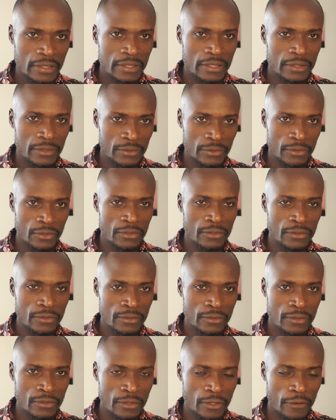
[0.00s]

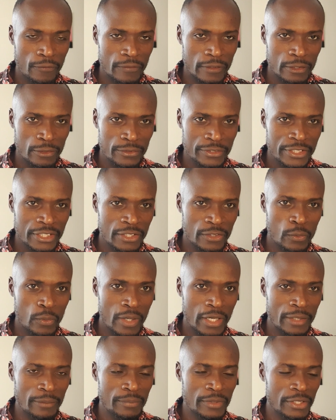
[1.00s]
No overlooking
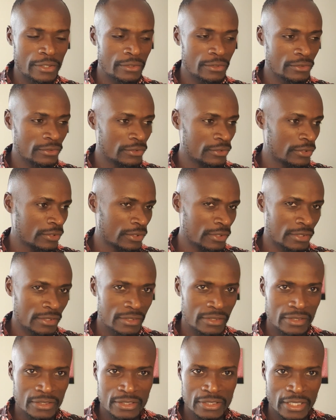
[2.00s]
one because
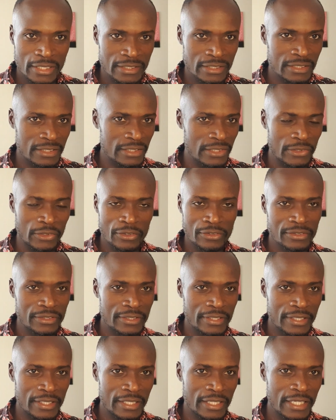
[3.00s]
it's just not
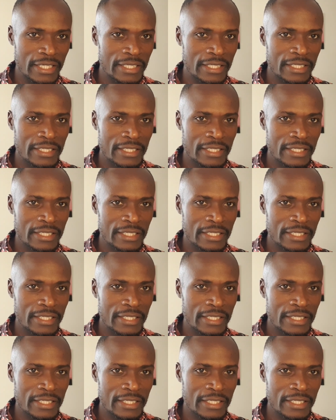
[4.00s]
there.